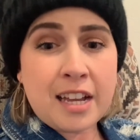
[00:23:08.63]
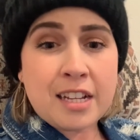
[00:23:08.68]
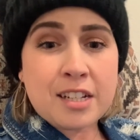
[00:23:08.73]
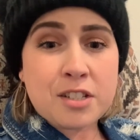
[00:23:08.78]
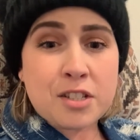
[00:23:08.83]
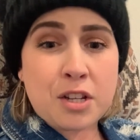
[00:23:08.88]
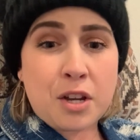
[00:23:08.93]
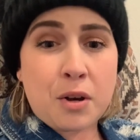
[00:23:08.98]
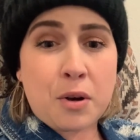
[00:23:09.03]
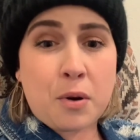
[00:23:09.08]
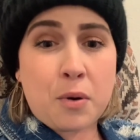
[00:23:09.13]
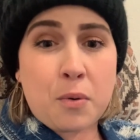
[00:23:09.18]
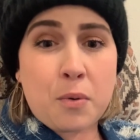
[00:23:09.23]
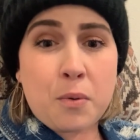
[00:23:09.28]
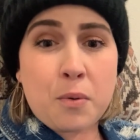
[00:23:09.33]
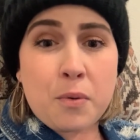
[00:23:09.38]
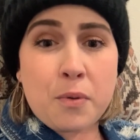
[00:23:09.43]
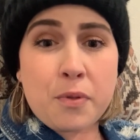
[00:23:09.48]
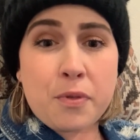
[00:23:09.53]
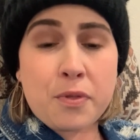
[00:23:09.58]
So
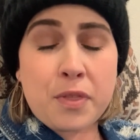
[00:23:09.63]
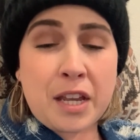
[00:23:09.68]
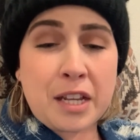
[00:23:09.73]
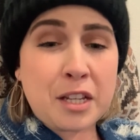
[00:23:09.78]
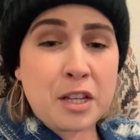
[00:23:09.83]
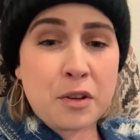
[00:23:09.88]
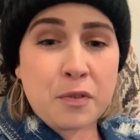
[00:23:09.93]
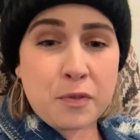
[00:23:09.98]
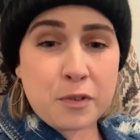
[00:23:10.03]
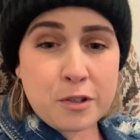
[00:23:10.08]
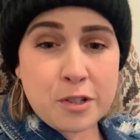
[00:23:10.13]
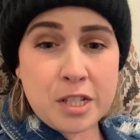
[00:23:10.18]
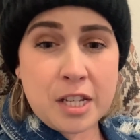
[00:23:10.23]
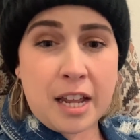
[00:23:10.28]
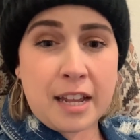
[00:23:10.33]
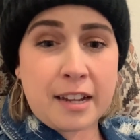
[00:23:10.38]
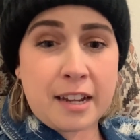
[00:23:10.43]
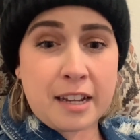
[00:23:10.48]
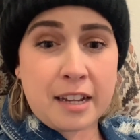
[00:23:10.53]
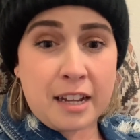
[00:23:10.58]
thank you for
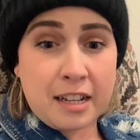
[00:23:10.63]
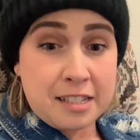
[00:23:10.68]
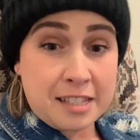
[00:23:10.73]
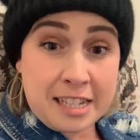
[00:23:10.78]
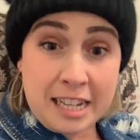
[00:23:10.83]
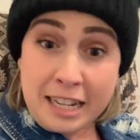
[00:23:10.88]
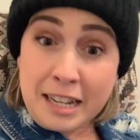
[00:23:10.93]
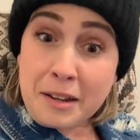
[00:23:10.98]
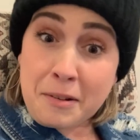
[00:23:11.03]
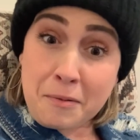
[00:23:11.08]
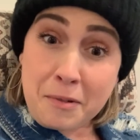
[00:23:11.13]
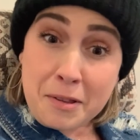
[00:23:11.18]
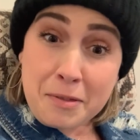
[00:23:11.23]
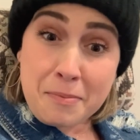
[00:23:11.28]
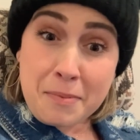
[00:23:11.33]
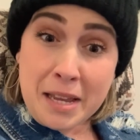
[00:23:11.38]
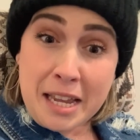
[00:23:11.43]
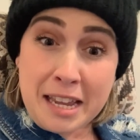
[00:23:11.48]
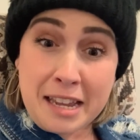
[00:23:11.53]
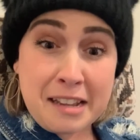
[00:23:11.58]
sticking with
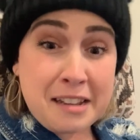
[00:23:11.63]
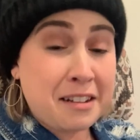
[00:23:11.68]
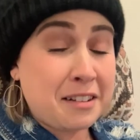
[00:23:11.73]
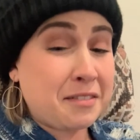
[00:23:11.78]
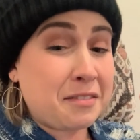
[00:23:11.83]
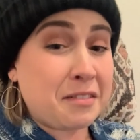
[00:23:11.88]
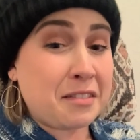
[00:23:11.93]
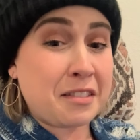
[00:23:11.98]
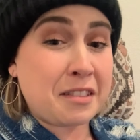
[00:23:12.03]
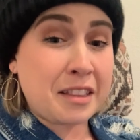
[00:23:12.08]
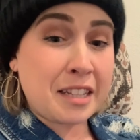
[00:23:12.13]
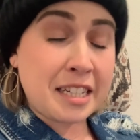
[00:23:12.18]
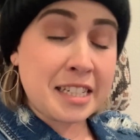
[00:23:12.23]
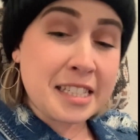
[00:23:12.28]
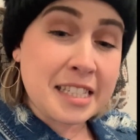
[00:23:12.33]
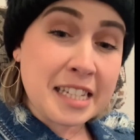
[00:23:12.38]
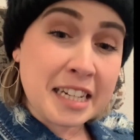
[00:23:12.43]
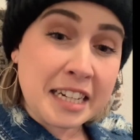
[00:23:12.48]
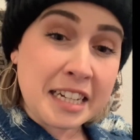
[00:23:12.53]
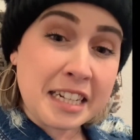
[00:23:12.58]
me,
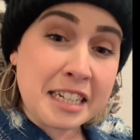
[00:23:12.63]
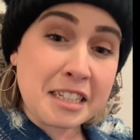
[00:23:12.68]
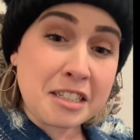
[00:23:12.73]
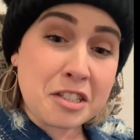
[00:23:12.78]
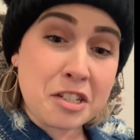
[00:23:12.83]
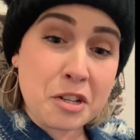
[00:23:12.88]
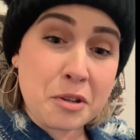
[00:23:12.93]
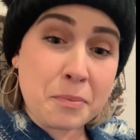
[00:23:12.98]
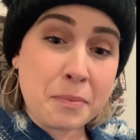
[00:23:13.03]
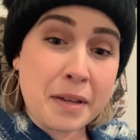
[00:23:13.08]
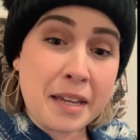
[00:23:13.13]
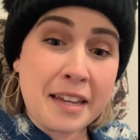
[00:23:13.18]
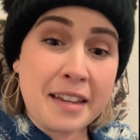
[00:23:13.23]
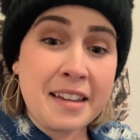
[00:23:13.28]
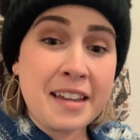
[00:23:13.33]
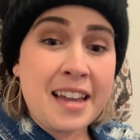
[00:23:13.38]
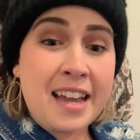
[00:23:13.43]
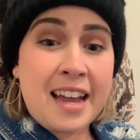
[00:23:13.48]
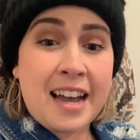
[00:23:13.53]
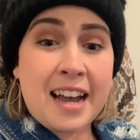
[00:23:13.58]
listening to
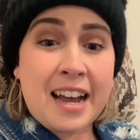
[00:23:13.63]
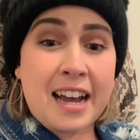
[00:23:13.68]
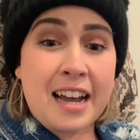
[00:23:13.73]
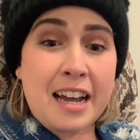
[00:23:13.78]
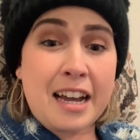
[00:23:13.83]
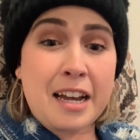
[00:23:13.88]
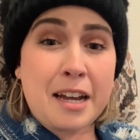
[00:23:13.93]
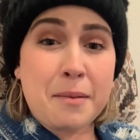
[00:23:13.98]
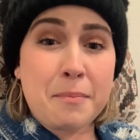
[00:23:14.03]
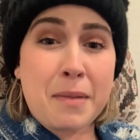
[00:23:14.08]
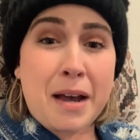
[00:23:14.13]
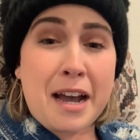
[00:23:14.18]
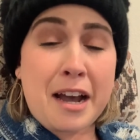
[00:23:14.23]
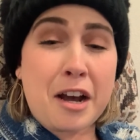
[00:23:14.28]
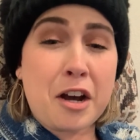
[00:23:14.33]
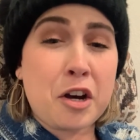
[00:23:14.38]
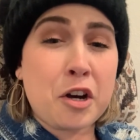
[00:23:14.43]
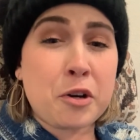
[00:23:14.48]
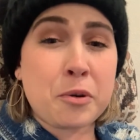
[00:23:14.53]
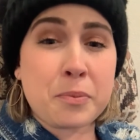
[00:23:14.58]
me. I
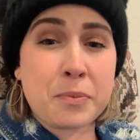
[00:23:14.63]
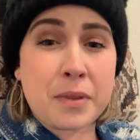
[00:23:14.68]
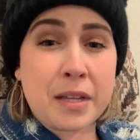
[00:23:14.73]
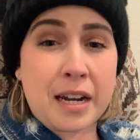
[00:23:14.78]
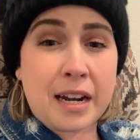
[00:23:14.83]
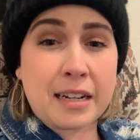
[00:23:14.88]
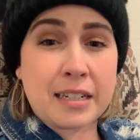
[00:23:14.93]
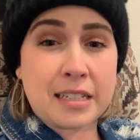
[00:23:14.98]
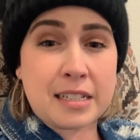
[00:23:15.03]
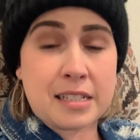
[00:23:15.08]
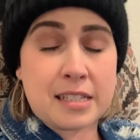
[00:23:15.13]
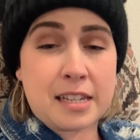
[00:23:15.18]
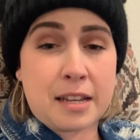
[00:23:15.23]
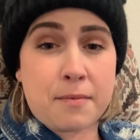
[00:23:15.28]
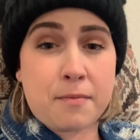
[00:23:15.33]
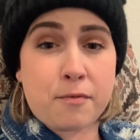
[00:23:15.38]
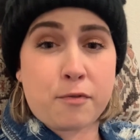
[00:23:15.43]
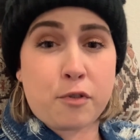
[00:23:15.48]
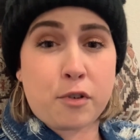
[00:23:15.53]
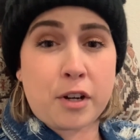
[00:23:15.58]
hope that I did
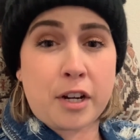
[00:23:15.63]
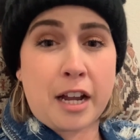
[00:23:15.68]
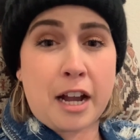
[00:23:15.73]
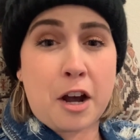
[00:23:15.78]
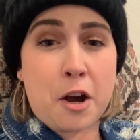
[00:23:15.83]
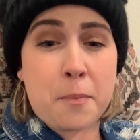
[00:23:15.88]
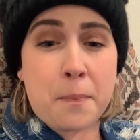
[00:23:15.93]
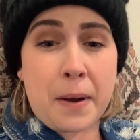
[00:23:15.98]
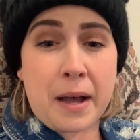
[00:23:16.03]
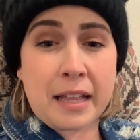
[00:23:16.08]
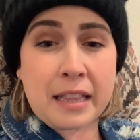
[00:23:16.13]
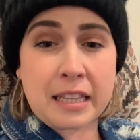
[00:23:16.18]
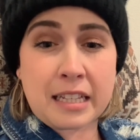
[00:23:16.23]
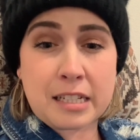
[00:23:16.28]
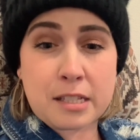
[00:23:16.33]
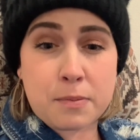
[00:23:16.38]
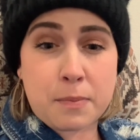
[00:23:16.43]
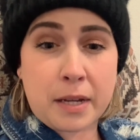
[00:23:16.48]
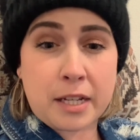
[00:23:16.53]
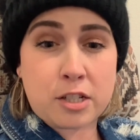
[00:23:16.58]
something for you. I hope I at
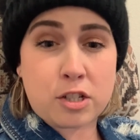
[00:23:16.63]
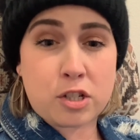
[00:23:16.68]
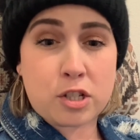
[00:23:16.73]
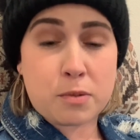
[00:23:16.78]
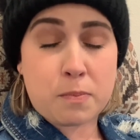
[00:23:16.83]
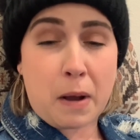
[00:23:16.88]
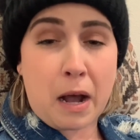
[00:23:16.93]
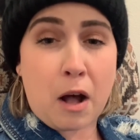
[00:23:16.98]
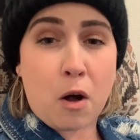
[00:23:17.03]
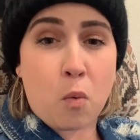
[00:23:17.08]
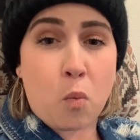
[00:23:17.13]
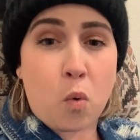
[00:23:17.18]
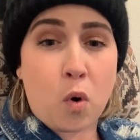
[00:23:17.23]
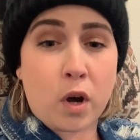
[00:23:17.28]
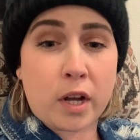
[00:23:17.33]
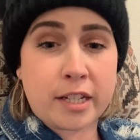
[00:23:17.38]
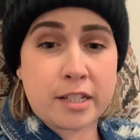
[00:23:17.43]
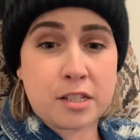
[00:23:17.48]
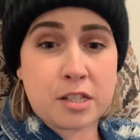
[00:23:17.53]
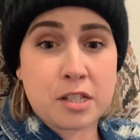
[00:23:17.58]
least made you smile
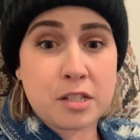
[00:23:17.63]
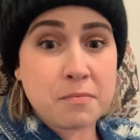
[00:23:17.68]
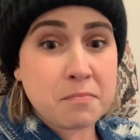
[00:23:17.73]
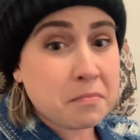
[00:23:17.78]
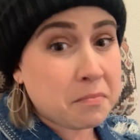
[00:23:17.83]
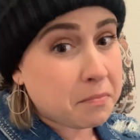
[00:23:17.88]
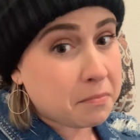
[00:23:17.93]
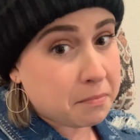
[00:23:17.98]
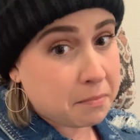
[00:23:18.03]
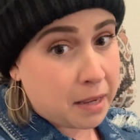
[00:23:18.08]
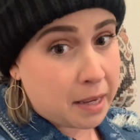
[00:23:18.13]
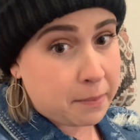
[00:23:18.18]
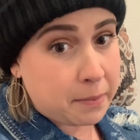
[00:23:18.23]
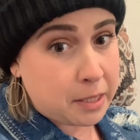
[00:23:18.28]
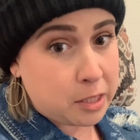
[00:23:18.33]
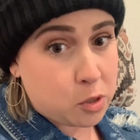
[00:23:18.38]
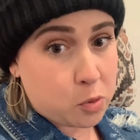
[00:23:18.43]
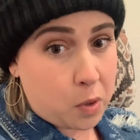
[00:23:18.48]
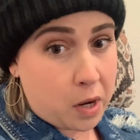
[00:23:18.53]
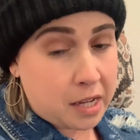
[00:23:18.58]
once, maybe
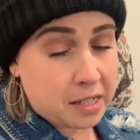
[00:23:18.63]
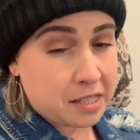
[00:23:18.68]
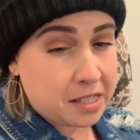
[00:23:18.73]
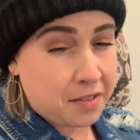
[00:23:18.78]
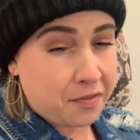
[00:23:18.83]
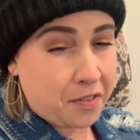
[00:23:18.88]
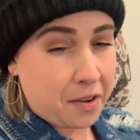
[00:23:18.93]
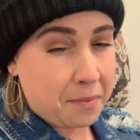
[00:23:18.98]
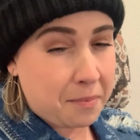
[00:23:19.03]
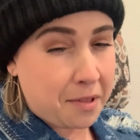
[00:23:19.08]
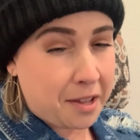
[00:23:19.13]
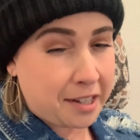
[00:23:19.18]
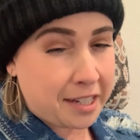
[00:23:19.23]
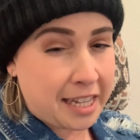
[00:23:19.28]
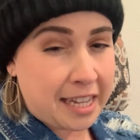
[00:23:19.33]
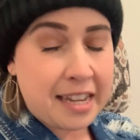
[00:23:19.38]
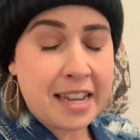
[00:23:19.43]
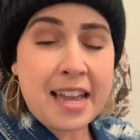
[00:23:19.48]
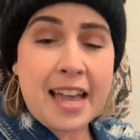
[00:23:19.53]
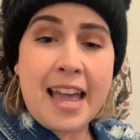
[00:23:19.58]
twice if I'm
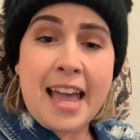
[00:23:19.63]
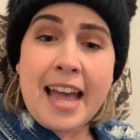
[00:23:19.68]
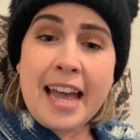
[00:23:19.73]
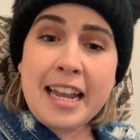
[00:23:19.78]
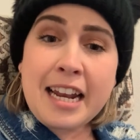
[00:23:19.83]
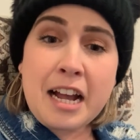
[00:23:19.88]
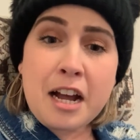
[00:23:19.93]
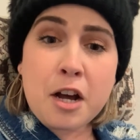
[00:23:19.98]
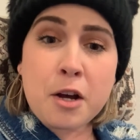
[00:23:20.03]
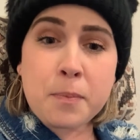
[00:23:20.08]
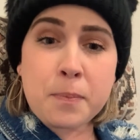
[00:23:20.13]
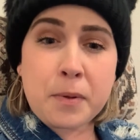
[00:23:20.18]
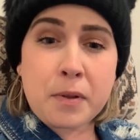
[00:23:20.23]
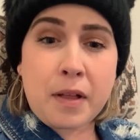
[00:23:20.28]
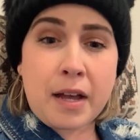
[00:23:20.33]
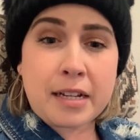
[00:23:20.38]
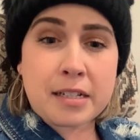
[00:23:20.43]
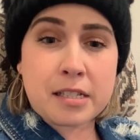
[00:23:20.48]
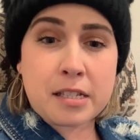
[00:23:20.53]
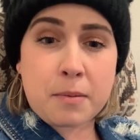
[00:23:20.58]
lucky. And I hope you
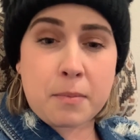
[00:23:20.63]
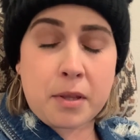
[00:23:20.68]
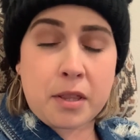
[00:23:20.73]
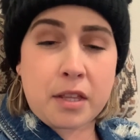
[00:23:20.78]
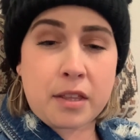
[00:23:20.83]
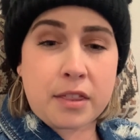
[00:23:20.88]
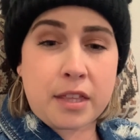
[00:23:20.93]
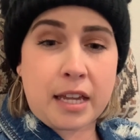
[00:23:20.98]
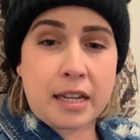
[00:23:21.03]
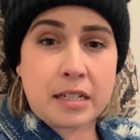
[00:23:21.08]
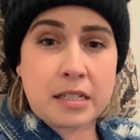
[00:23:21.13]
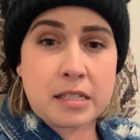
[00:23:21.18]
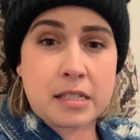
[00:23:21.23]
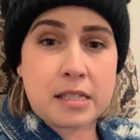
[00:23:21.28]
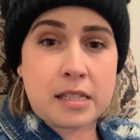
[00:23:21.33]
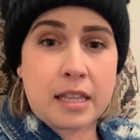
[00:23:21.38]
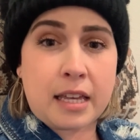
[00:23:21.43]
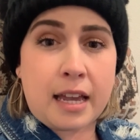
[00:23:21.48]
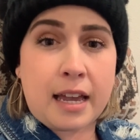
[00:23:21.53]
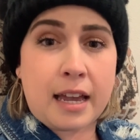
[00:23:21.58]
like some of the things
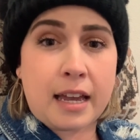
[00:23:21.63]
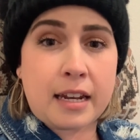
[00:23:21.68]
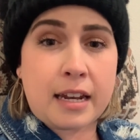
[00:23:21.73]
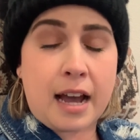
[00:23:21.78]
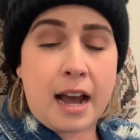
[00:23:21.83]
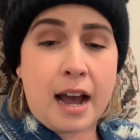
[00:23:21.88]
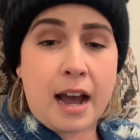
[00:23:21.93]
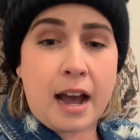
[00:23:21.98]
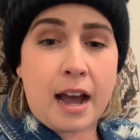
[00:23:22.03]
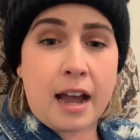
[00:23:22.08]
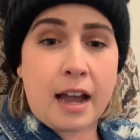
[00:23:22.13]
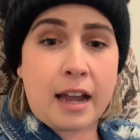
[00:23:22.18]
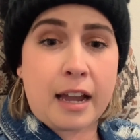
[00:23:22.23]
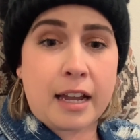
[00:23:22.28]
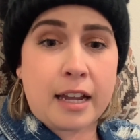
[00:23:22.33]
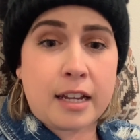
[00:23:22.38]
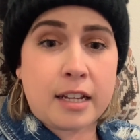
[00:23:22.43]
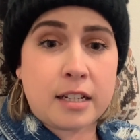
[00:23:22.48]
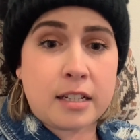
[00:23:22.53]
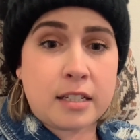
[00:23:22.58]
that
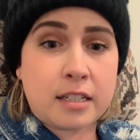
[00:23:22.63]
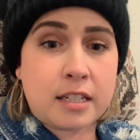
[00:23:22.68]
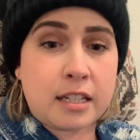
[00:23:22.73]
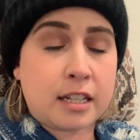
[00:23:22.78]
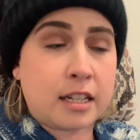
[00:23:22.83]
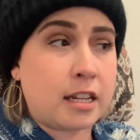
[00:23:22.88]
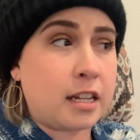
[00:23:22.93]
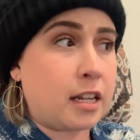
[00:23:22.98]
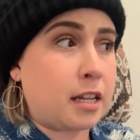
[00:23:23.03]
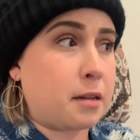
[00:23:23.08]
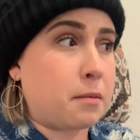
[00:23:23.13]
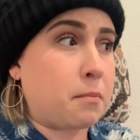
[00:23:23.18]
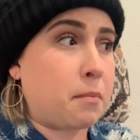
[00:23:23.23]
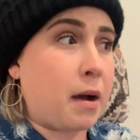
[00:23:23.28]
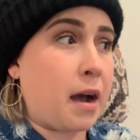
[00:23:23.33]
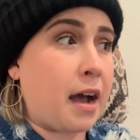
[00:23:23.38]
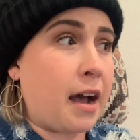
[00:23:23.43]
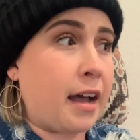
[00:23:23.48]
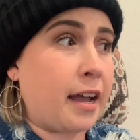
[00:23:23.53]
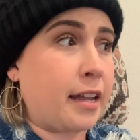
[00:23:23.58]
I did in
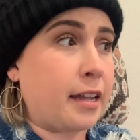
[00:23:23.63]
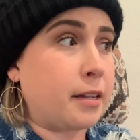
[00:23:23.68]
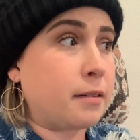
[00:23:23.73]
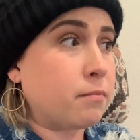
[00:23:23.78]
my